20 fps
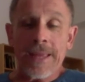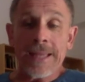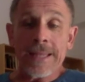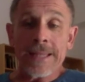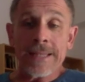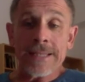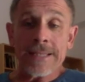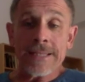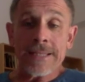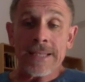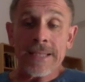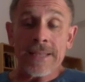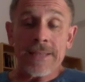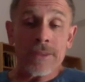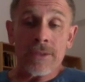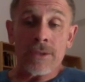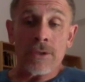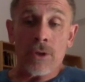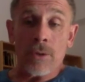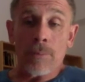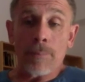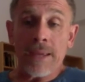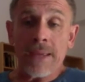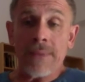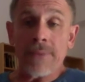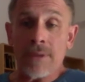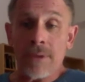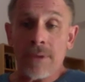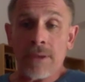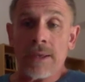
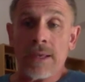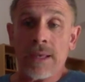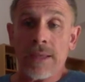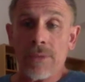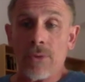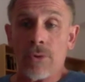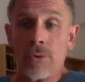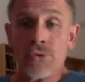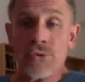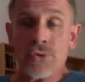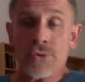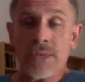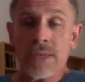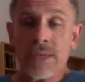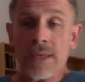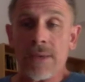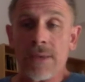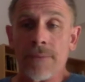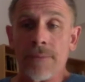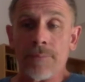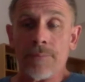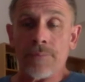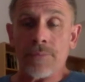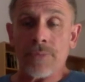men had also the